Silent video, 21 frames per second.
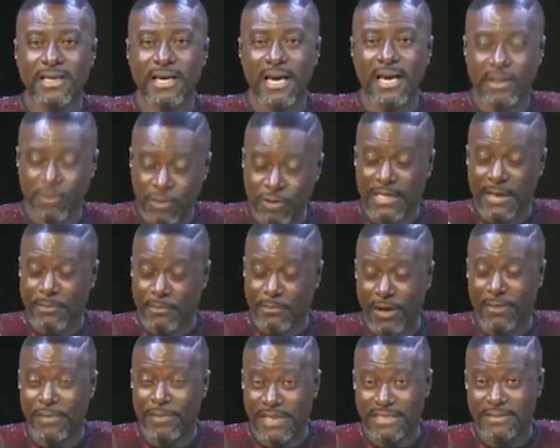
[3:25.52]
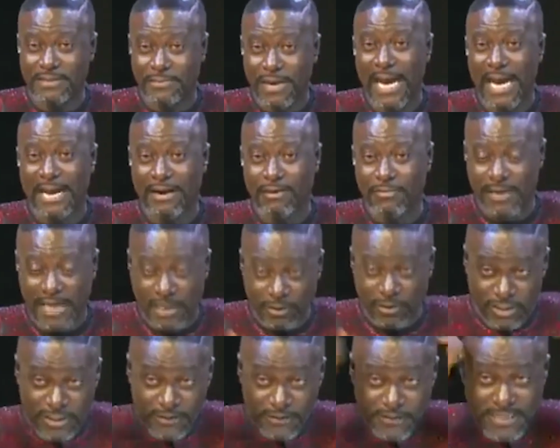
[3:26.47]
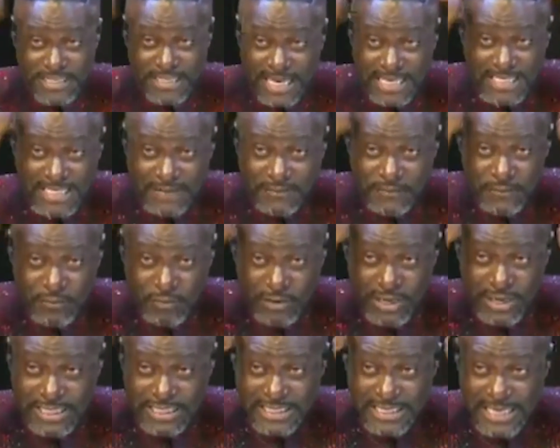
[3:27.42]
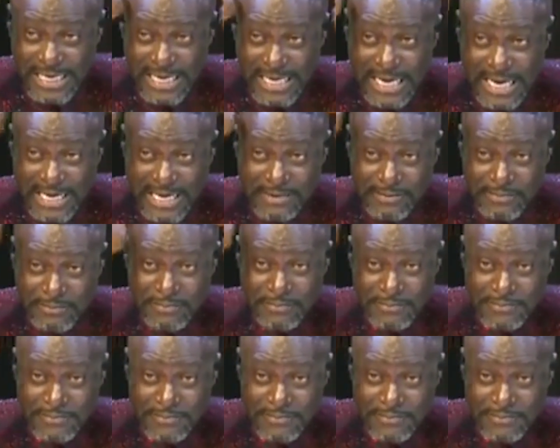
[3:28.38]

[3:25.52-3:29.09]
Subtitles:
youth employment buy no catch us if isati fun we si he yi